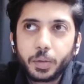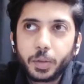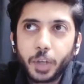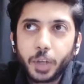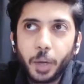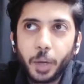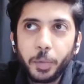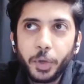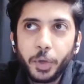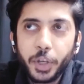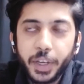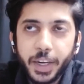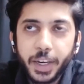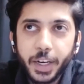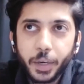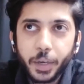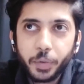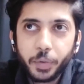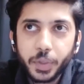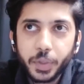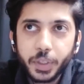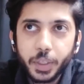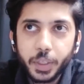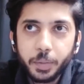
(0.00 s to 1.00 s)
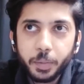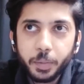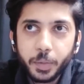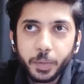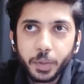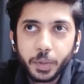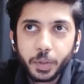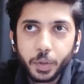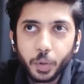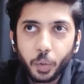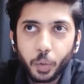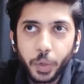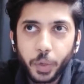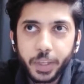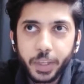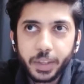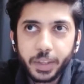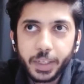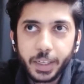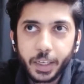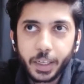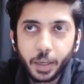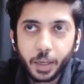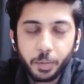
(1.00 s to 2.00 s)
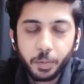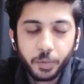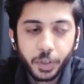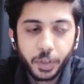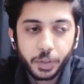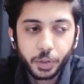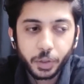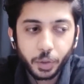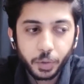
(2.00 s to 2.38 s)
communicate with them when they come with